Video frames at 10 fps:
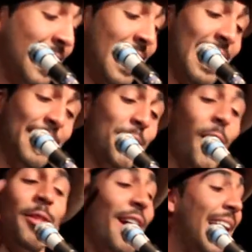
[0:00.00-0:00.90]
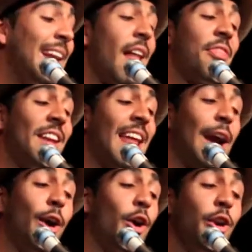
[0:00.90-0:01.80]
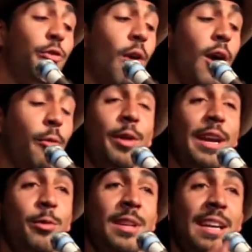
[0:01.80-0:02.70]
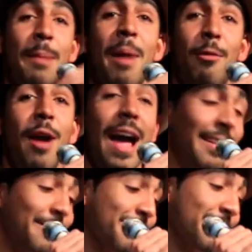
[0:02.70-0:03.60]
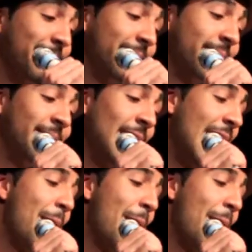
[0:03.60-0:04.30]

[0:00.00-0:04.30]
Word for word: And you know there ain't nothing like a good drunk reunion, am I right? Right.